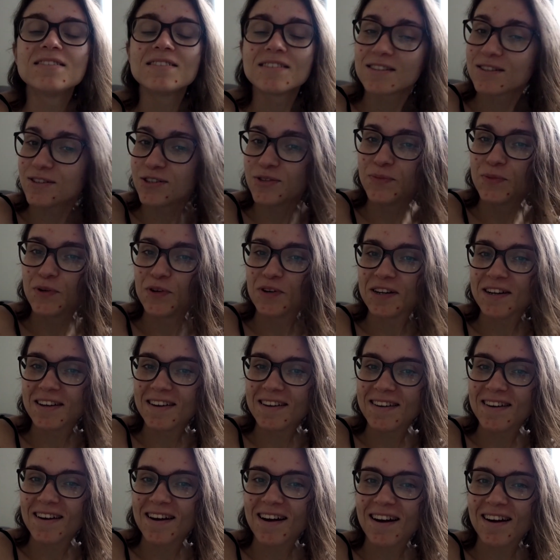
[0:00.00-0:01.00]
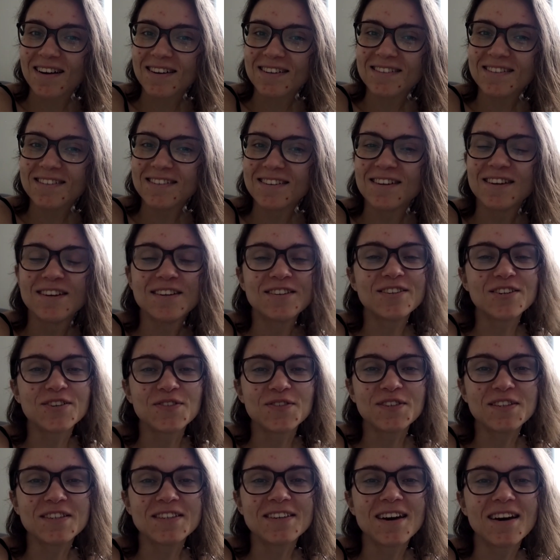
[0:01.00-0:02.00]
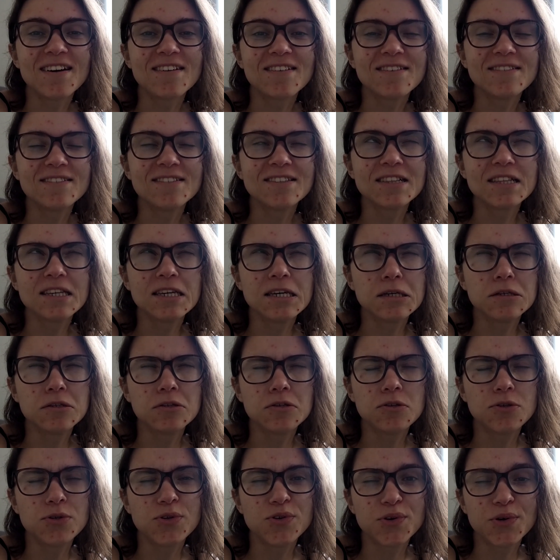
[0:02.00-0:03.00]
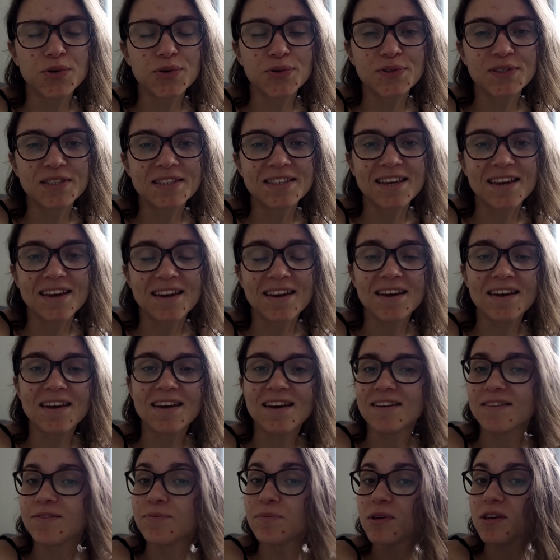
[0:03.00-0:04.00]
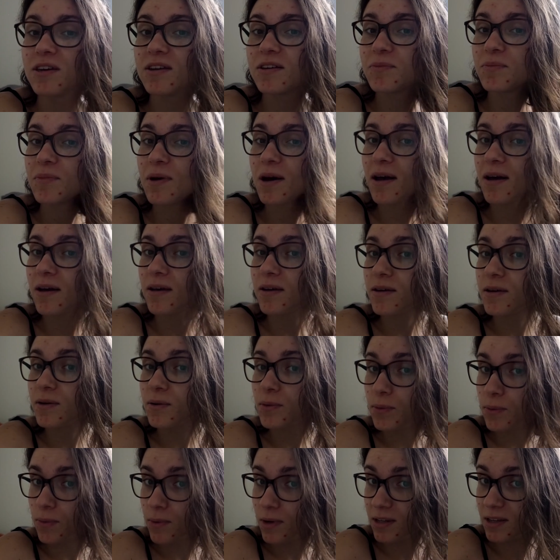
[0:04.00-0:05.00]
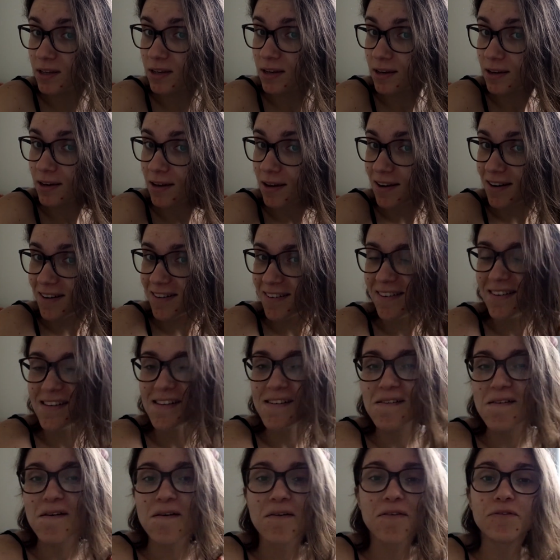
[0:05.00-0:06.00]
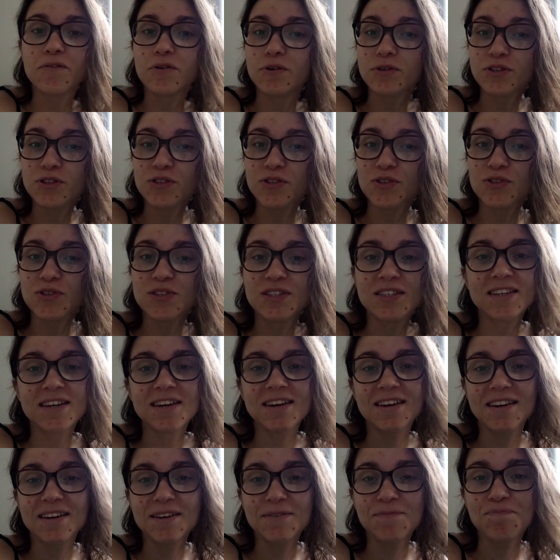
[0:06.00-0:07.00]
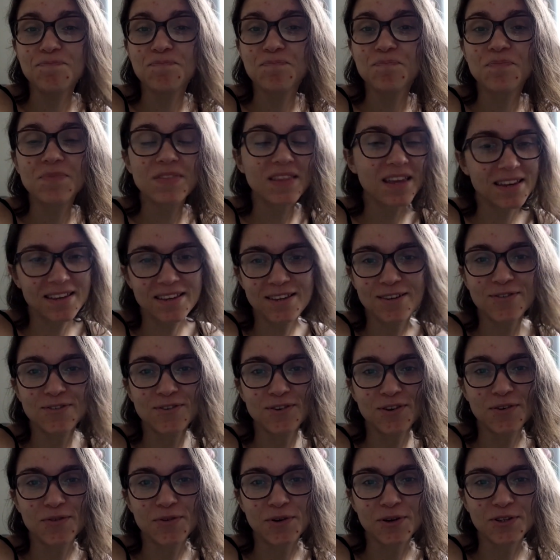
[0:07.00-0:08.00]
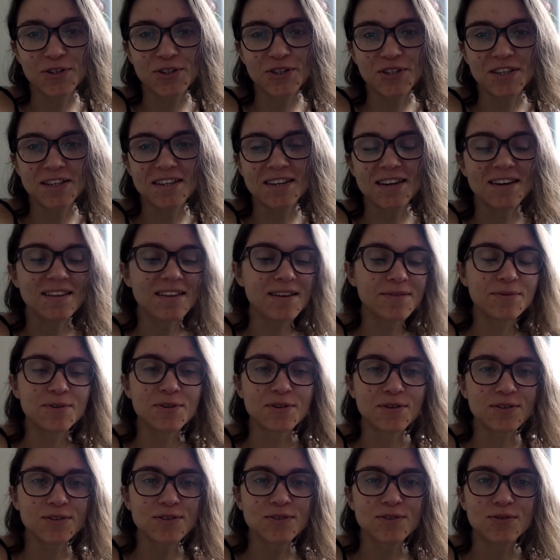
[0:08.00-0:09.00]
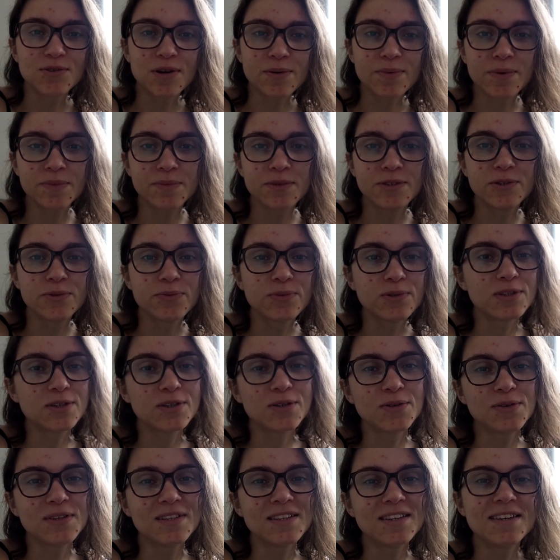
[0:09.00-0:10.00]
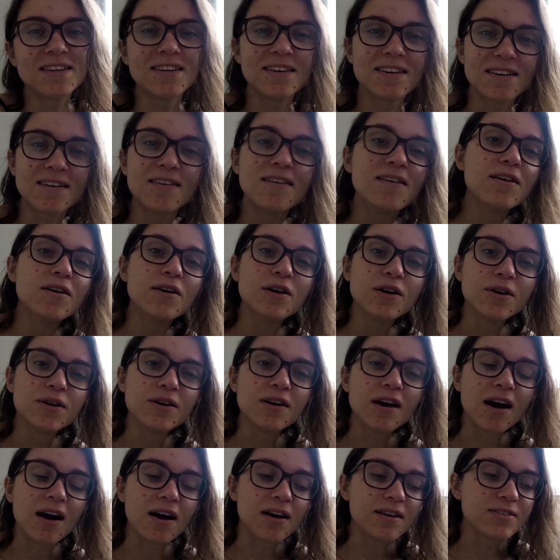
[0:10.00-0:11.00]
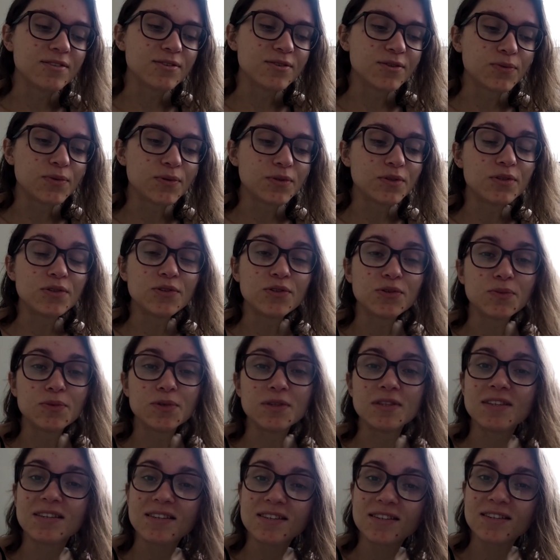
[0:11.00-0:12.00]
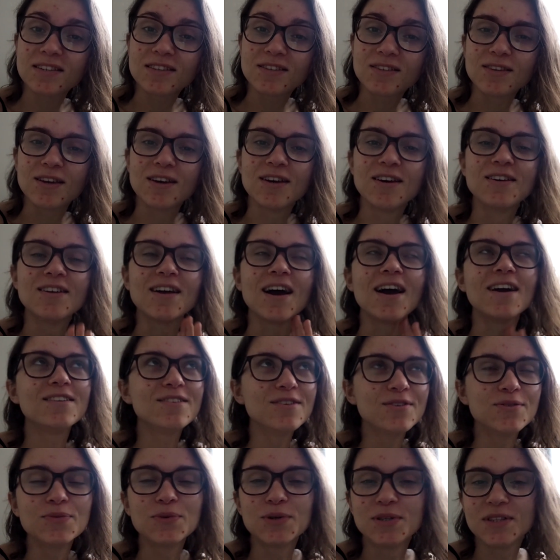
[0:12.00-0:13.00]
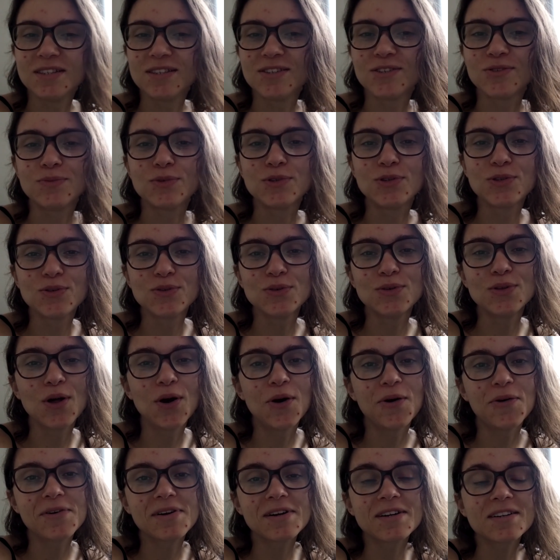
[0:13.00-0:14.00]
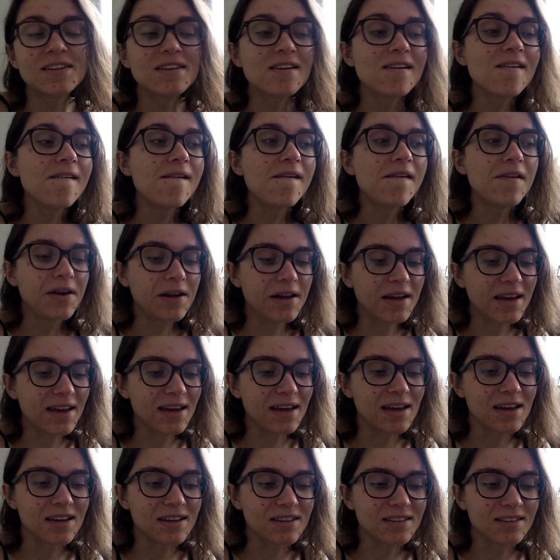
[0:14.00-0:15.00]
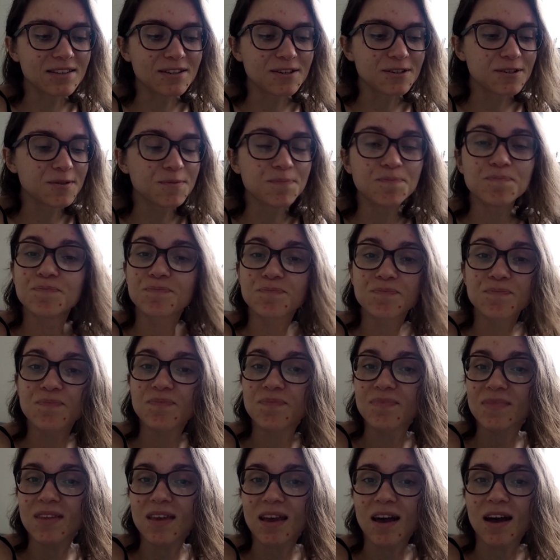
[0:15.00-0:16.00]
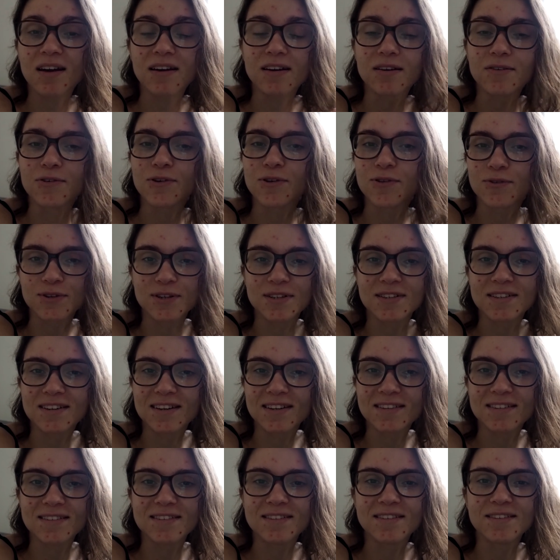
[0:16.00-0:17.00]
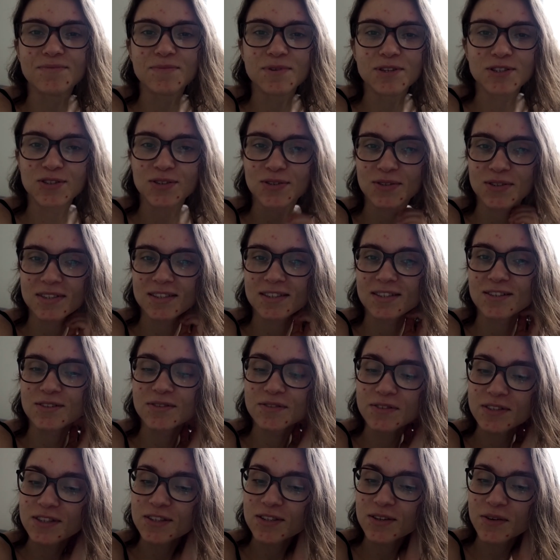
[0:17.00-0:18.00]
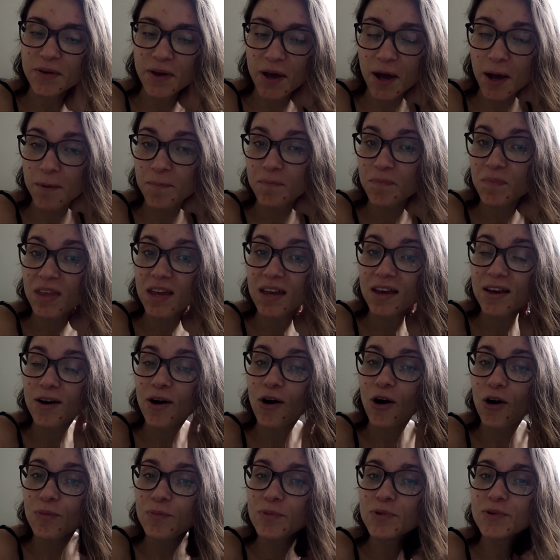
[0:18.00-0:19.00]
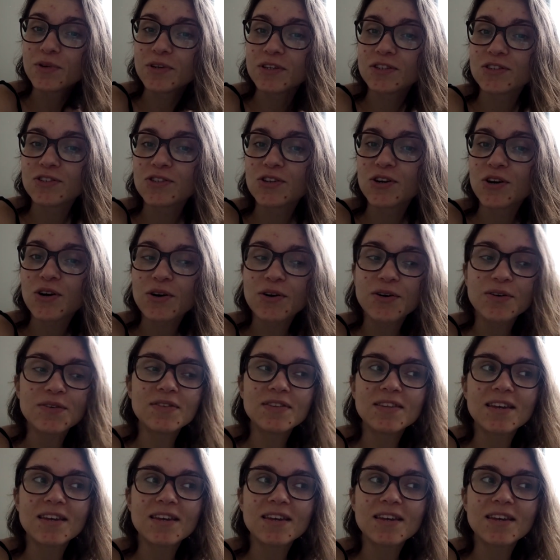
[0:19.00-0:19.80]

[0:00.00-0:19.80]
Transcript: Good morning guys, so it's currently Tuesday and me and my wet hair wanted to say thank you for watching and I'm going to wrap up this video in here. I don't want it to be this I don't want it to be too long and uh, I have already edited majority of it so yeah hope you enjoyed